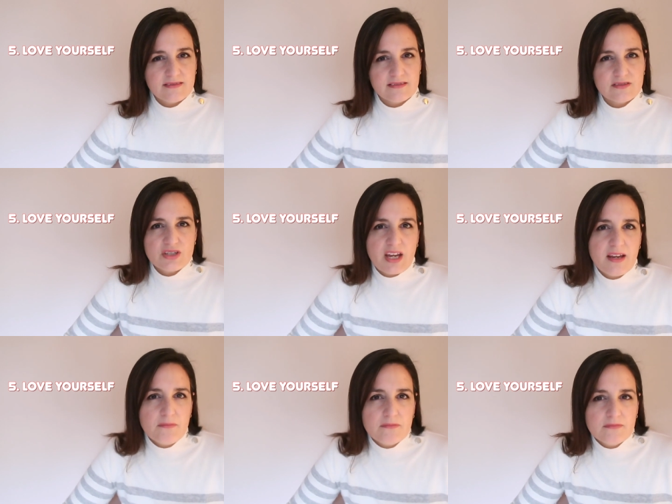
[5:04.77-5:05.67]
and
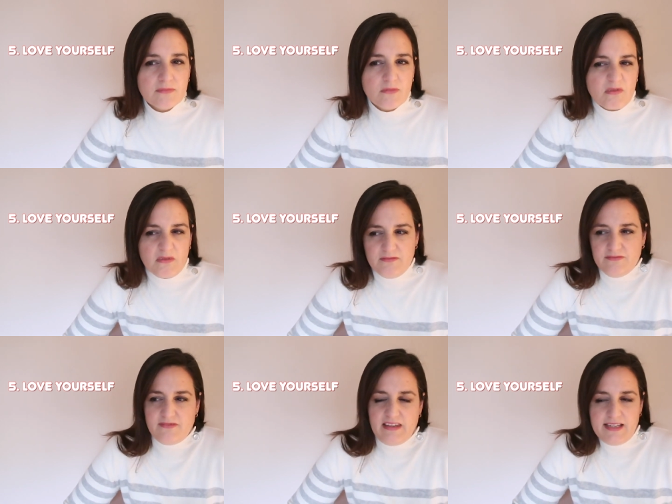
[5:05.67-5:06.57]
shame or
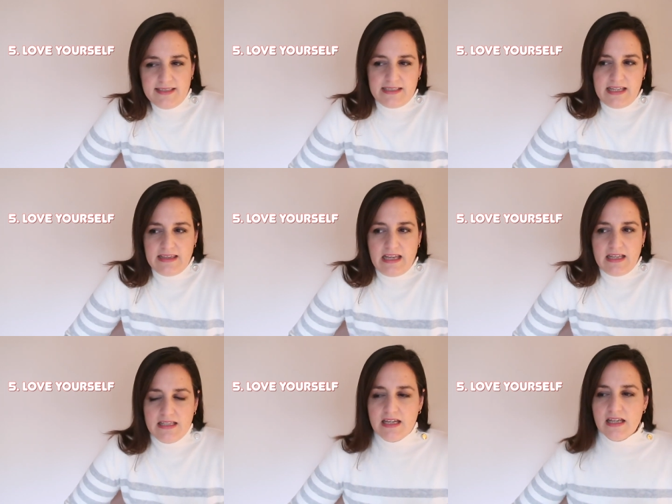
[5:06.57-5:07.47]
things like that,